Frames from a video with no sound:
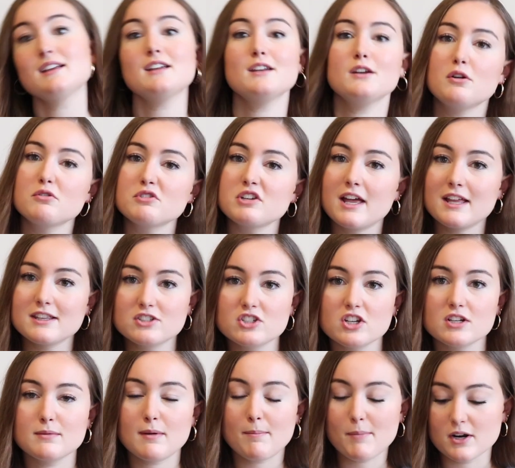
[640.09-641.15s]
You know, that's
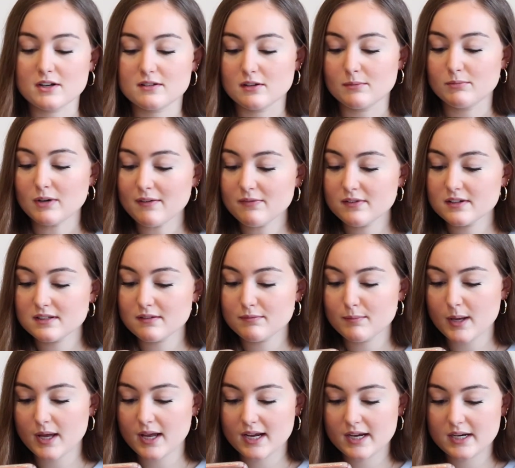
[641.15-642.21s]
just a personal preference of
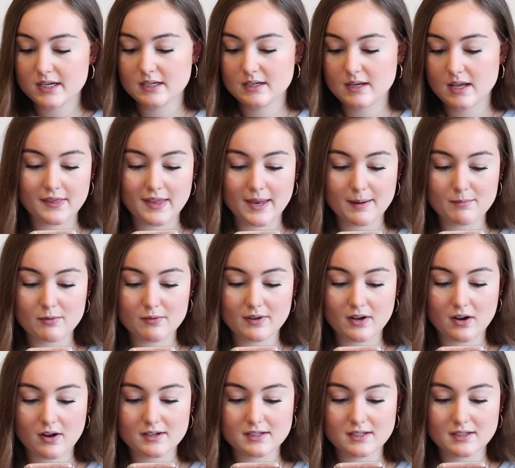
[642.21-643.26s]
mine. And then moving
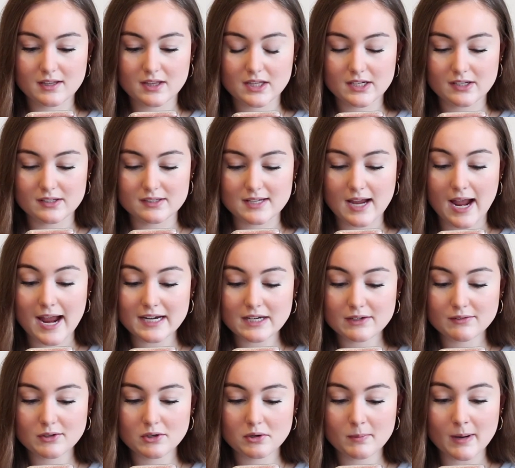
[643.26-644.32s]
on to the little dining
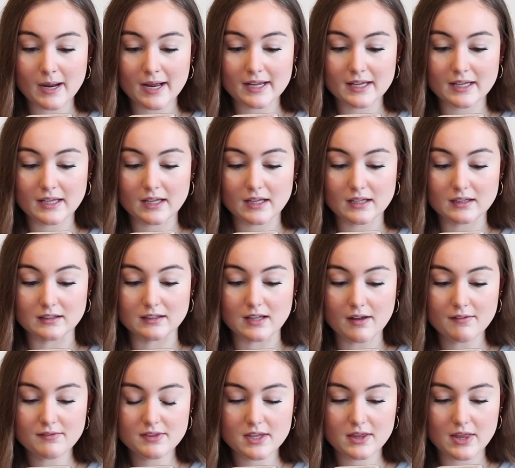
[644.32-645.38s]
room, I
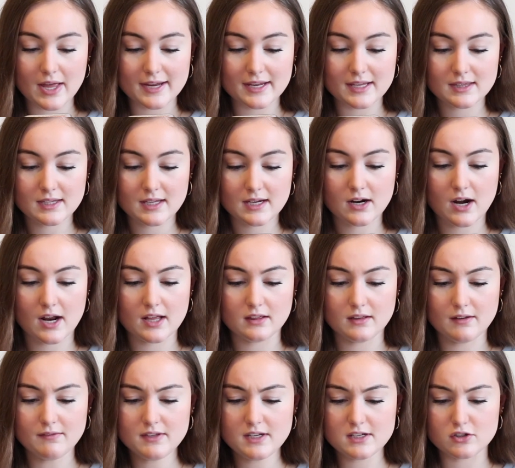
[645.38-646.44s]
love the light in here. I
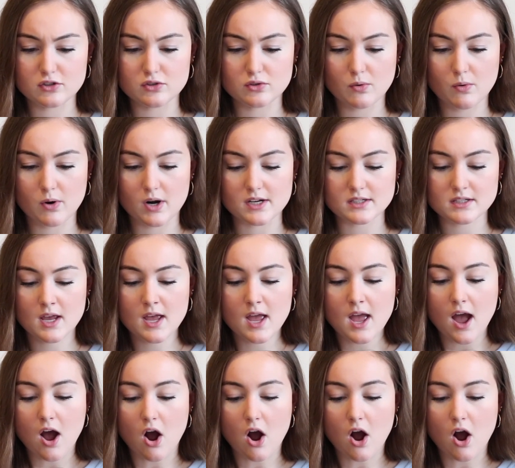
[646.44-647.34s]
love these doors.